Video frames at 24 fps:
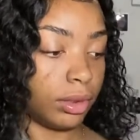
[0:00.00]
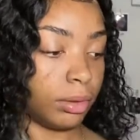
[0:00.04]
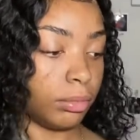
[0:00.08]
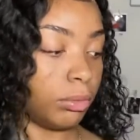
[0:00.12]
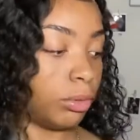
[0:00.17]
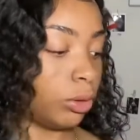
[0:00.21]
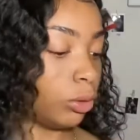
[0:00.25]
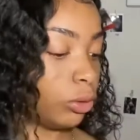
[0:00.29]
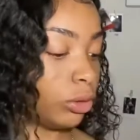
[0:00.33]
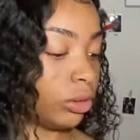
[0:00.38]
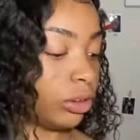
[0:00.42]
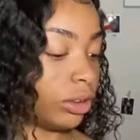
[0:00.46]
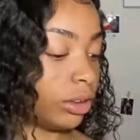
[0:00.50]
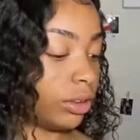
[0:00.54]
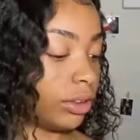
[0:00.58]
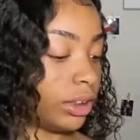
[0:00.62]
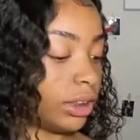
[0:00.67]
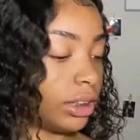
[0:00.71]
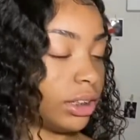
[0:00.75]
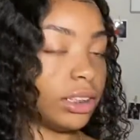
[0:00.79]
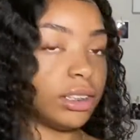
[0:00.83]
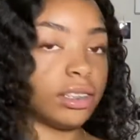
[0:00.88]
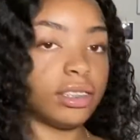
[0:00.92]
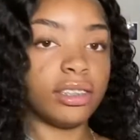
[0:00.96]
Most of
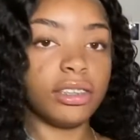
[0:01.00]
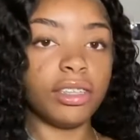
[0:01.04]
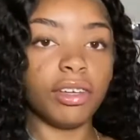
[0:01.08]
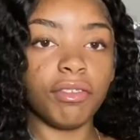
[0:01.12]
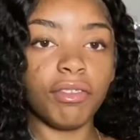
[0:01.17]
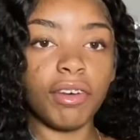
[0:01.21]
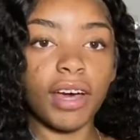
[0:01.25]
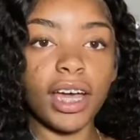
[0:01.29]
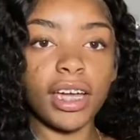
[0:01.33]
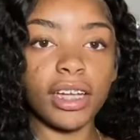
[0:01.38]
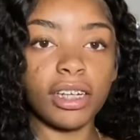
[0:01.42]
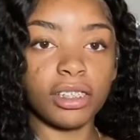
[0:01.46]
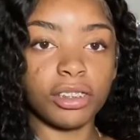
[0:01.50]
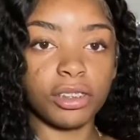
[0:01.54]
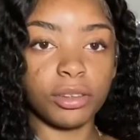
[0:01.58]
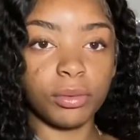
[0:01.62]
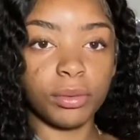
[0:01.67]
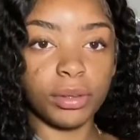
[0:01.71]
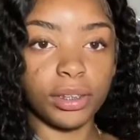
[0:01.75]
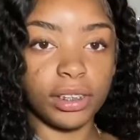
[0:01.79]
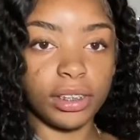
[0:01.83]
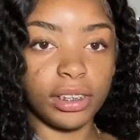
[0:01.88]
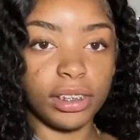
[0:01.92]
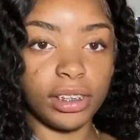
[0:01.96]
these dividers
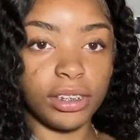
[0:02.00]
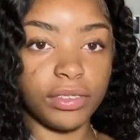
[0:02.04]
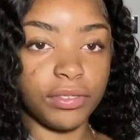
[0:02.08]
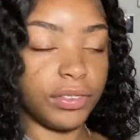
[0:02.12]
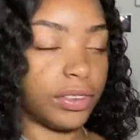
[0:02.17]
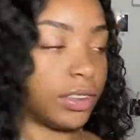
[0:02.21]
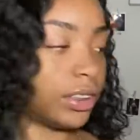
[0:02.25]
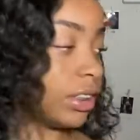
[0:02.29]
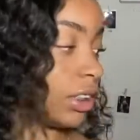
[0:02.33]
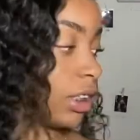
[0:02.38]
wasn't even